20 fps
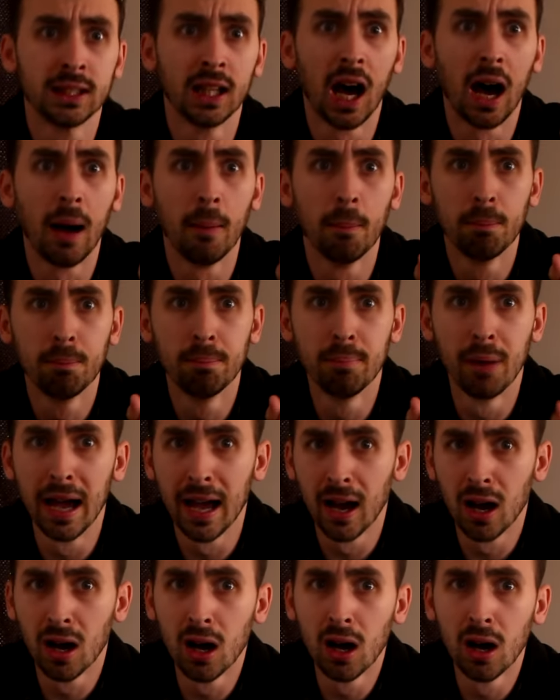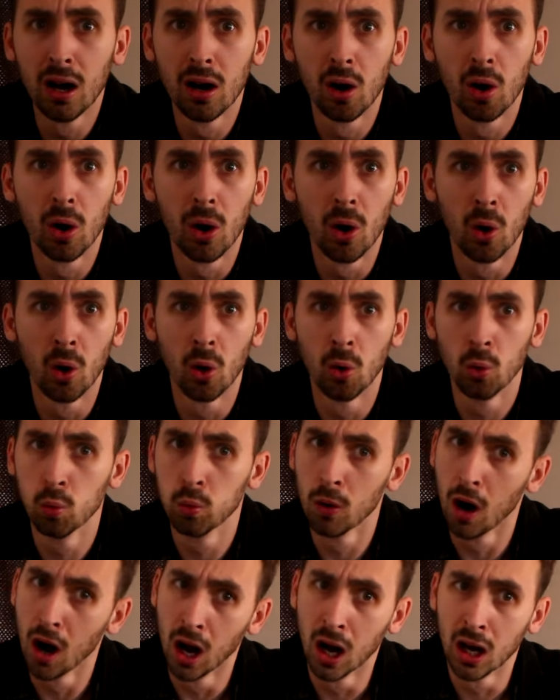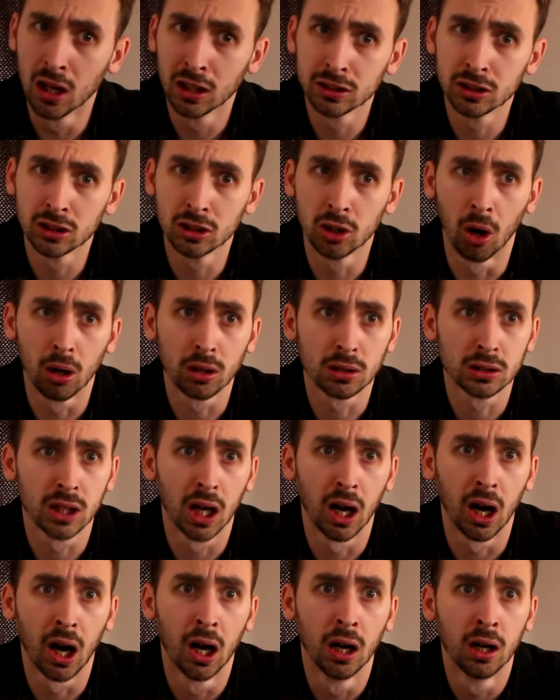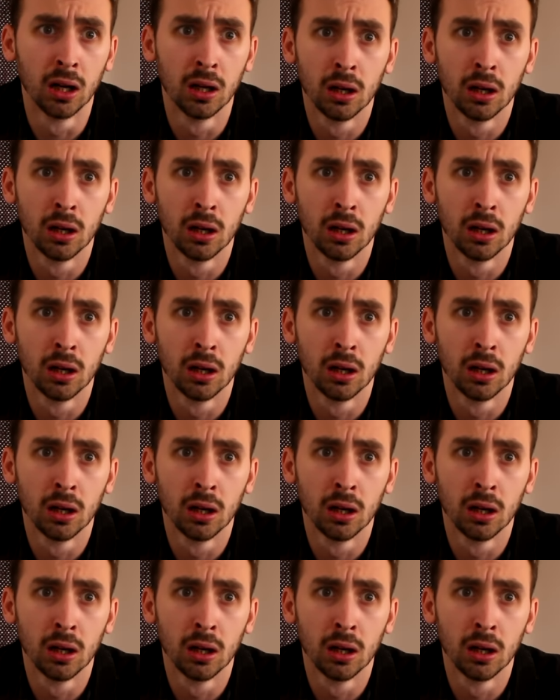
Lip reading: that better or worse, Doctor?